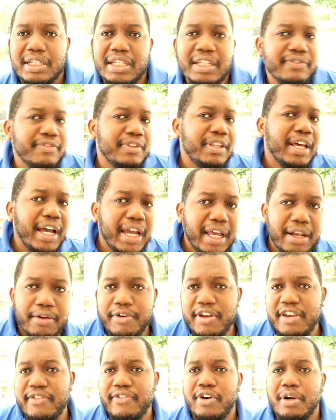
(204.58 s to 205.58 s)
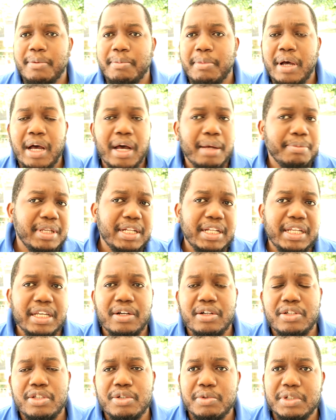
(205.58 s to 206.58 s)
eventide reverb delay
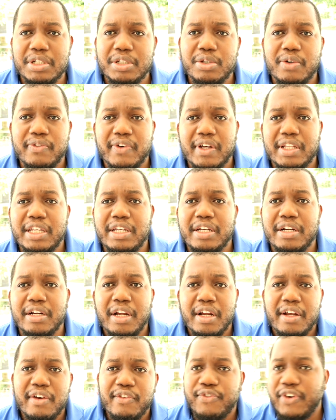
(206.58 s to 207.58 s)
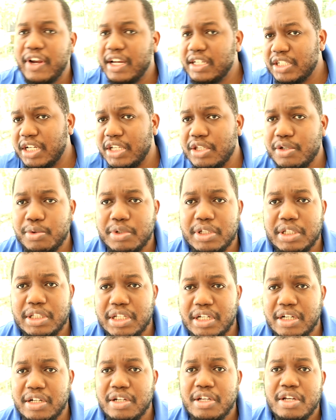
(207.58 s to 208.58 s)
unit over there, flanger unit
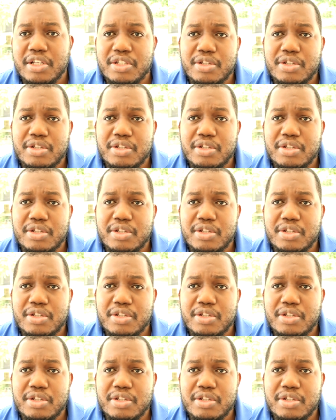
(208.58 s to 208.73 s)
there.